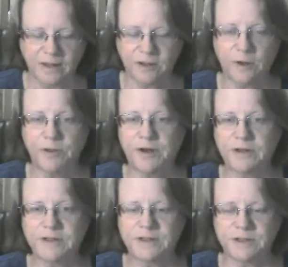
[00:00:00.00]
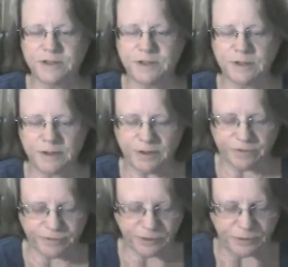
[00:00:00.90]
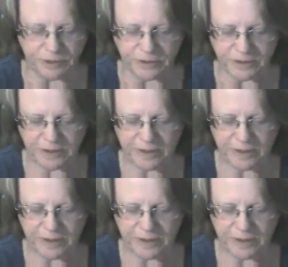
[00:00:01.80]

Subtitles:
Their decision, their free will.